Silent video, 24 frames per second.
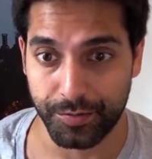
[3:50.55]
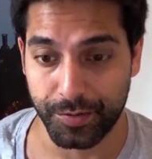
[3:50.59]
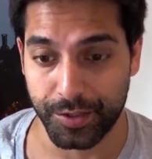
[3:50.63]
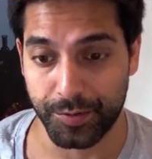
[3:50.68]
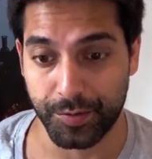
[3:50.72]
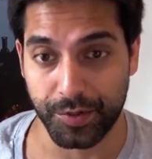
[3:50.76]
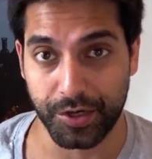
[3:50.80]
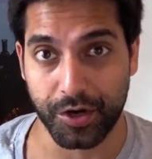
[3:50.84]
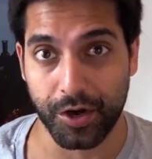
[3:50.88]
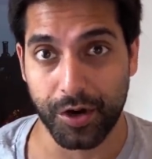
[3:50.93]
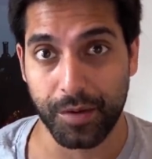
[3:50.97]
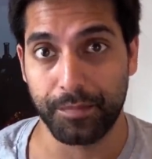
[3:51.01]
which
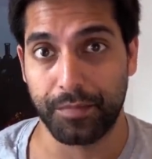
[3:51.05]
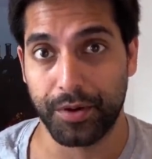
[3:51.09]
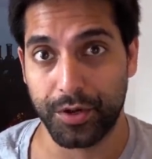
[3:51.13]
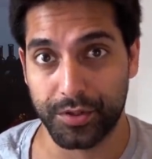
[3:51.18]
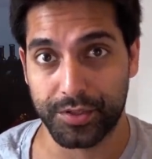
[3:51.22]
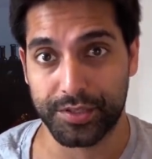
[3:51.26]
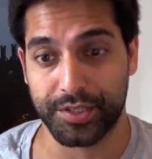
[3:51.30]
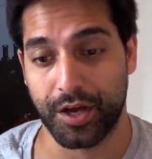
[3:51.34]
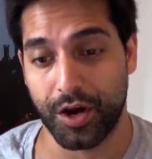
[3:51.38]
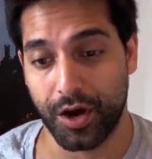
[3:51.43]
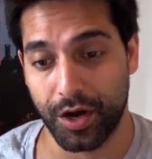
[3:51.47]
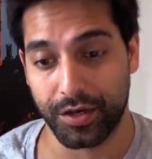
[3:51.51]
we can't
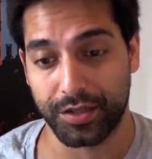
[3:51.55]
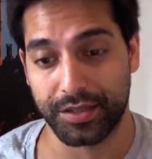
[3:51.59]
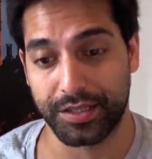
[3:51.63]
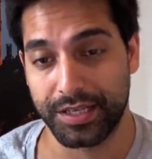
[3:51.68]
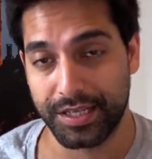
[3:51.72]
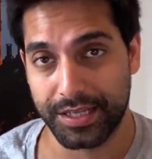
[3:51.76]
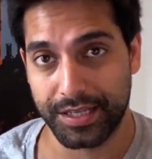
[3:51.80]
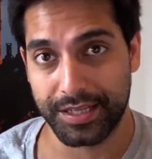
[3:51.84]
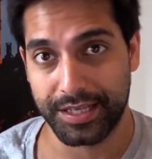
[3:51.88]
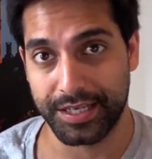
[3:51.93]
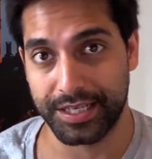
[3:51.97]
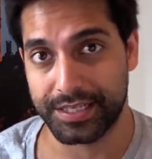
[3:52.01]
post on
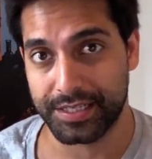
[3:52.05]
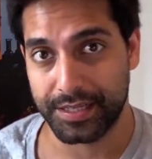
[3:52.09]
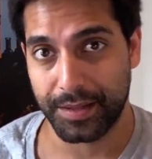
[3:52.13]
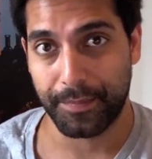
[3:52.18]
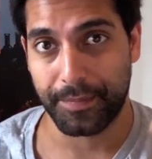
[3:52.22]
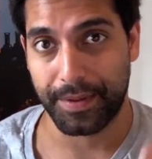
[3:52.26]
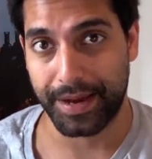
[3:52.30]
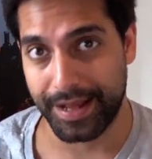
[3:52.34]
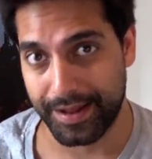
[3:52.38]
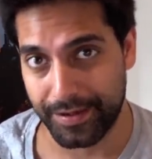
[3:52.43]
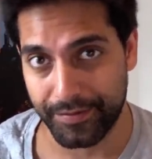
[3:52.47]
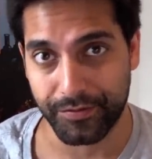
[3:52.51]
this
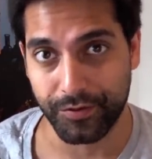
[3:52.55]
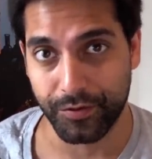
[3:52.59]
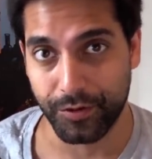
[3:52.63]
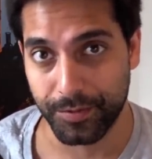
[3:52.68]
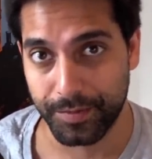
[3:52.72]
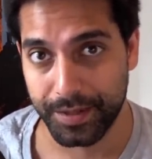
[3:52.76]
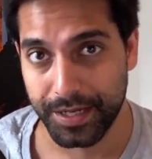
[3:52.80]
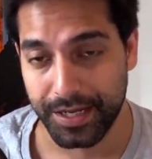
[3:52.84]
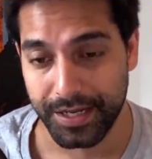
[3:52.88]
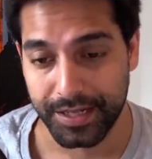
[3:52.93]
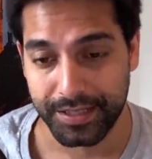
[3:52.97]
platform,